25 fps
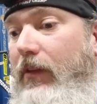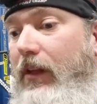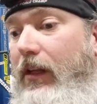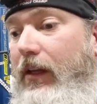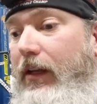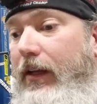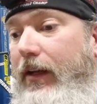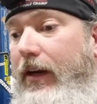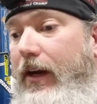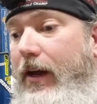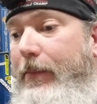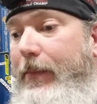
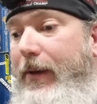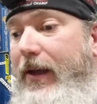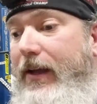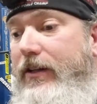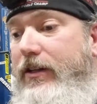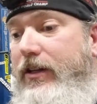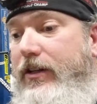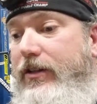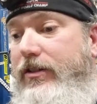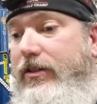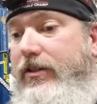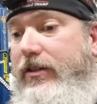and I may
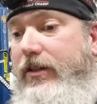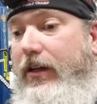use